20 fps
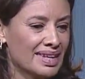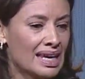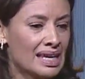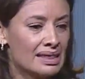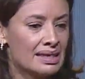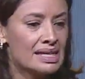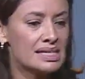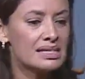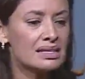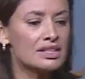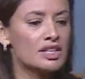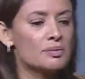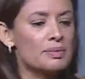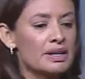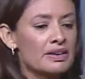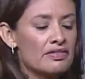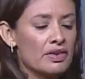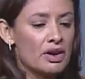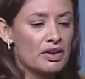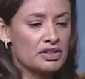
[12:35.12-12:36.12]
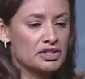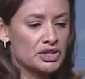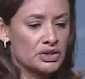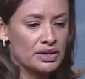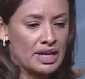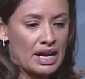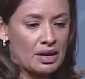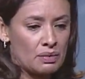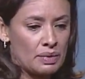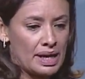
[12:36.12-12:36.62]
These are a little bit of our
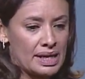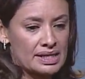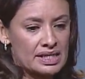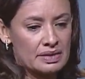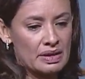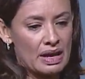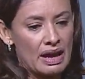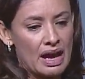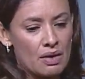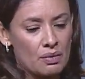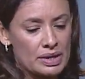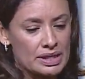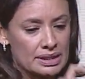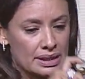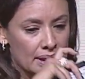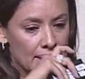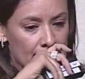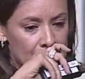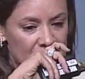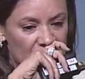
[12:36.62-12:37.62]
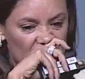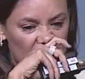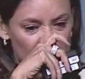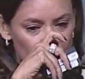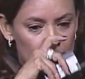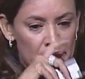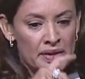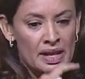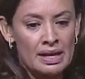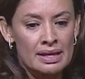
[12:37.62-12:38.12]
turnout rates, how we did it. So
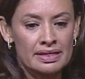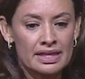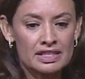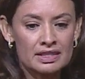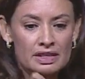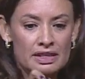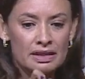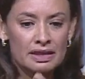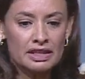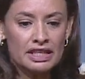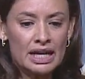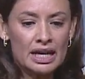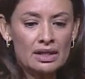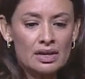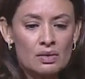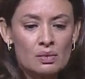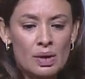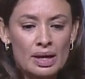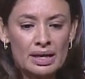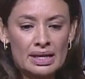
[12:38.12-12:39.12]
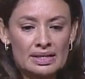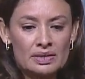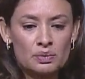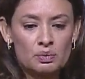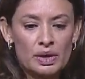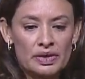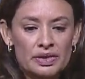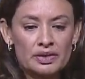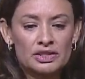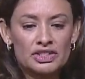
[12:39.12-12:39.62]
the yellow one is
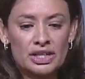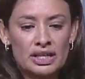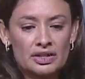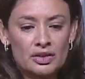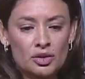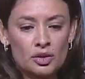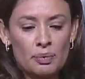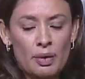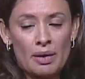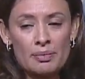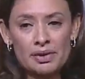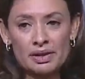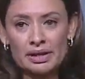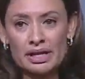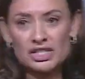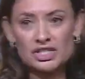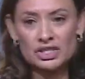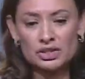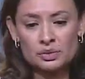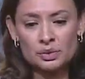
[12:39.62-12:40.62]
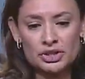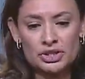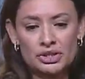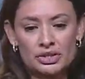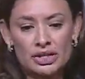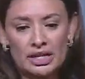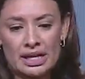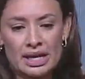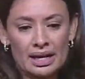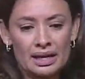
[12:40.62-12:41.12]
what the general populations were
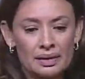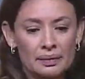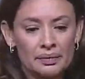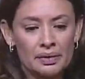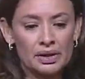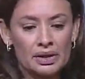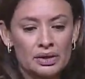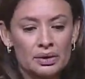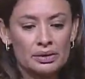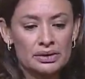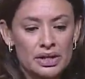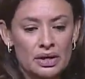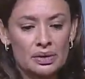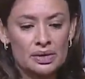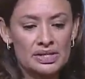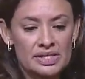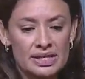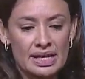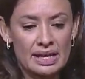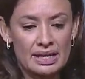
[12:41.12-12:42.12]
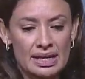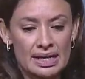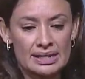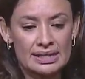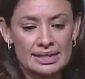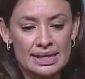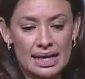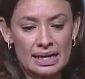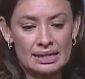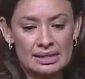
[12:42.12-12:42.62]
turning out. You'll notice that in
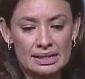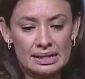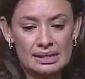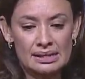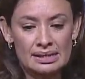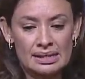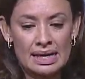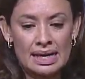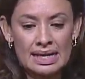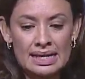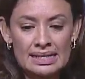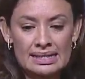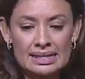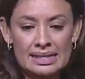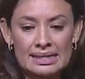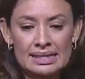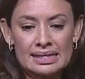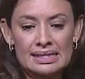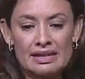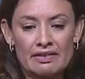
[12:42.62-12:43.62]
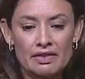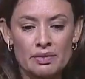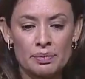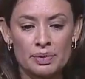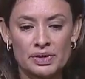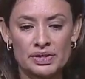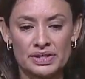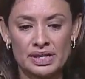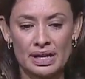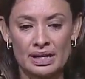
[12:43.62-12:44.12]
Texas,
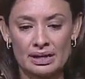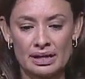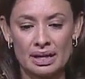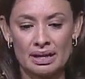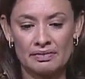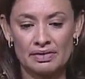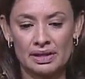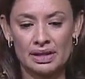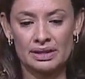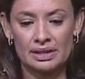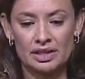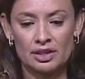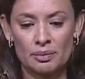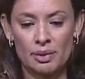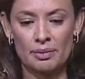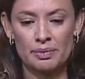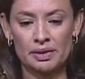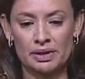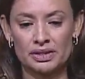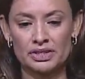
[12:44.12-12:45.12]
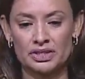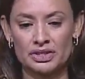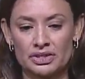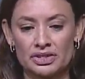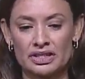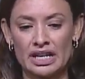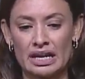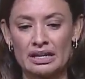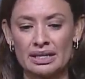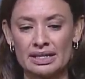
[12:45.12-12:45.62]
67% of the Latino population
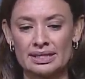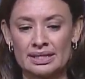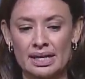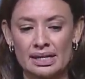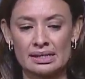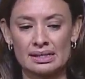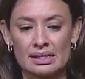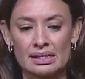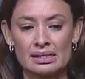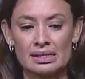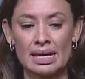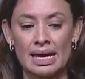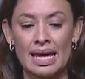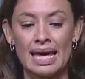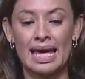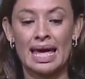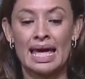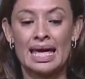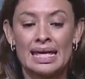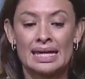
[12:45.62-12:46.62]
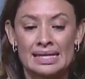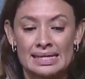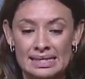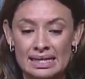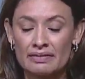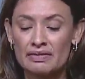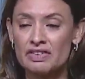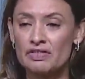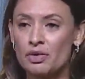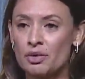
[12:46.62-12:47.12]
turned out in Texas.
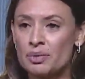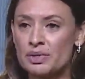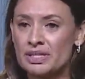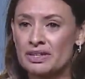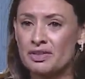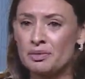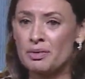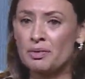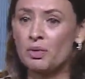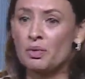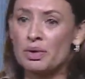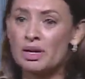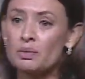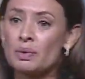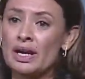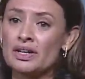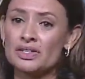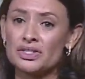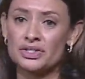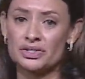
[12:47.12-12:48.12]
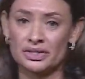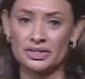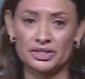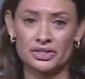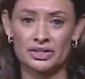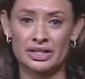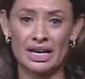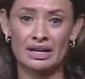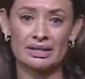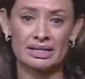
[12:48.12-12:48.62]
74% of the people we registered
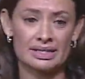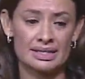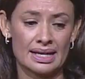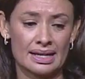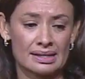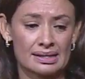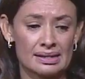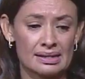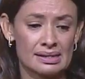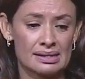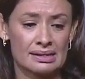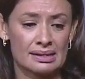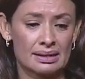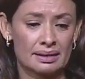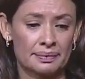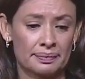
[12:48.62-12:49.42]
turned out in Texas.